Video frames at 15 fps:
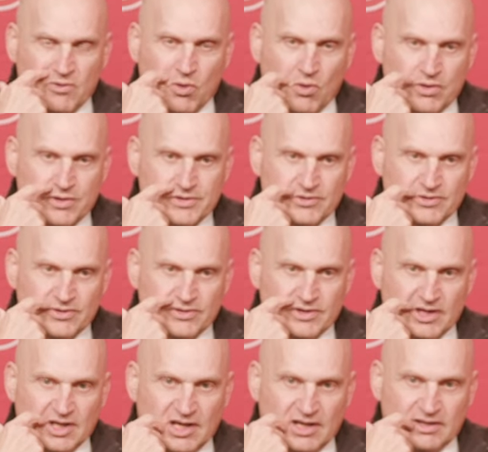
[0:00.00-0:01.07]
Of course, there is,
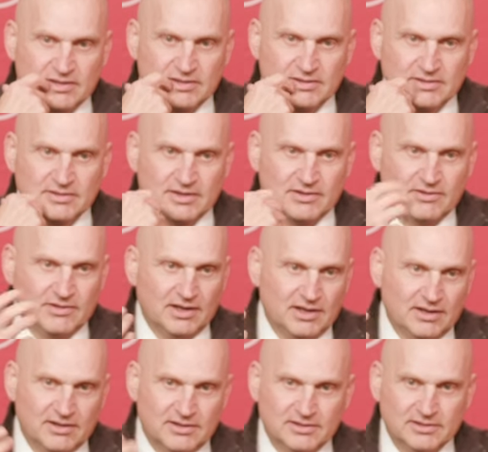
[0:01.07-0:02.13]
yeah. It's
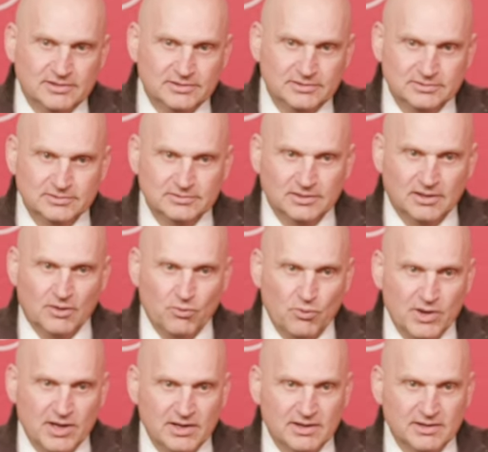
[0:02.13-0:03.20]
like our
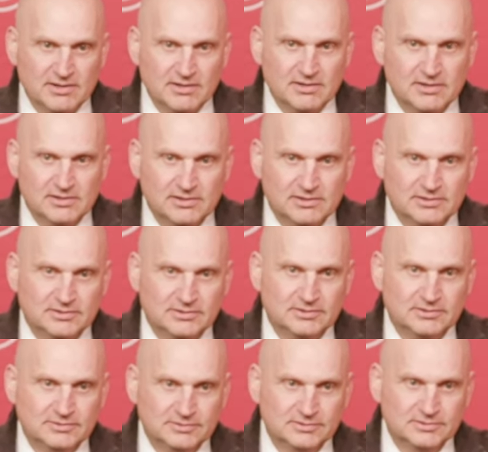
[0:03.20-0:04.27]
win in
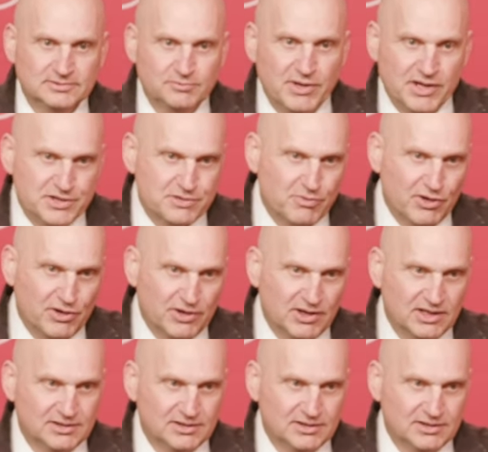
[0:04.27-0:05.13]
Pittsburgh.